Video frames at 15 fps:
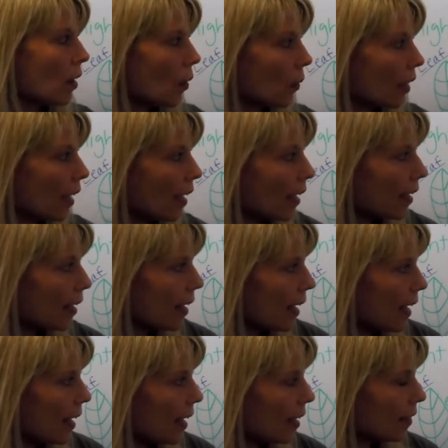Okay,
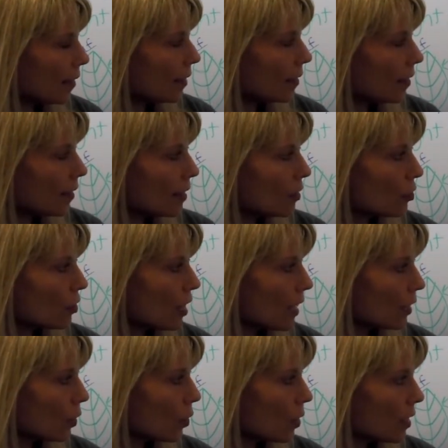and each
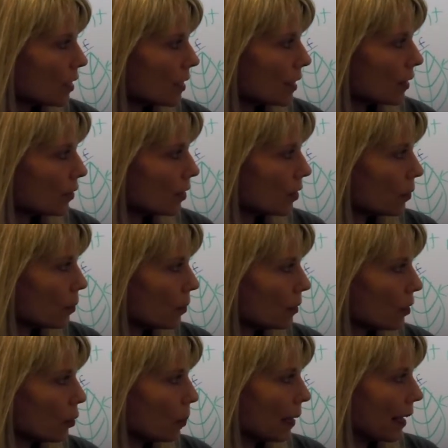thylakoid is like a
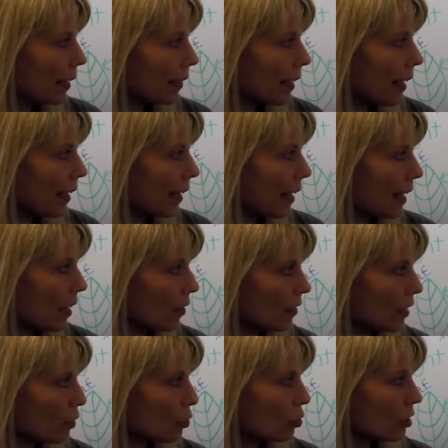little pancake here, and
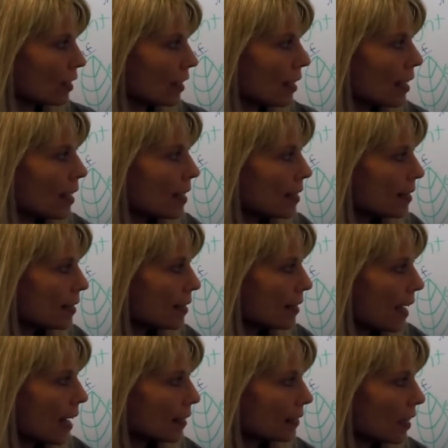they're usually
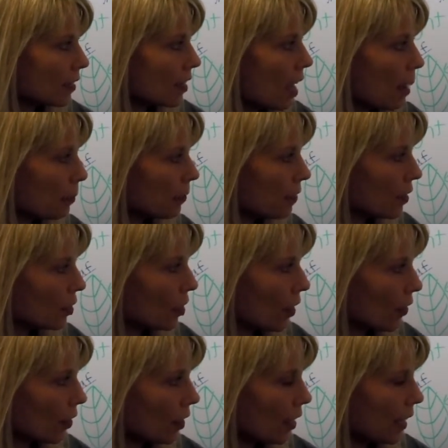stacked on top of each
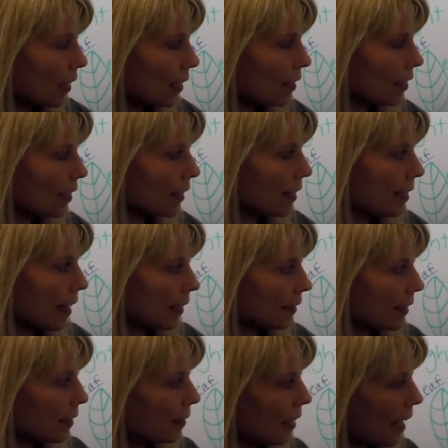other and
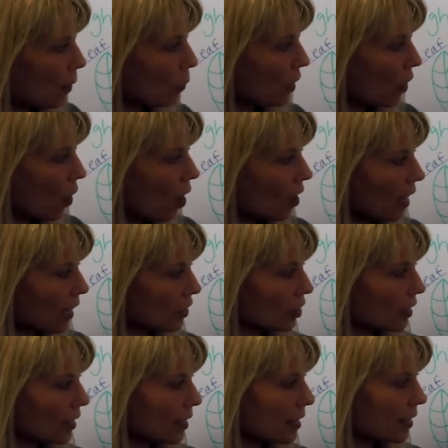interconnected, and we call
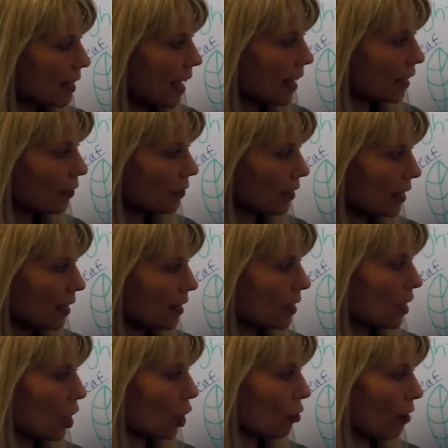actually a stack of
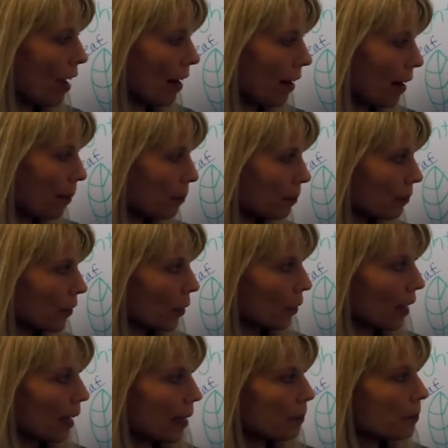these a grana,
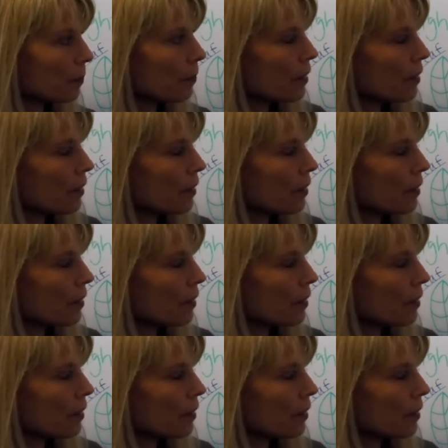okay?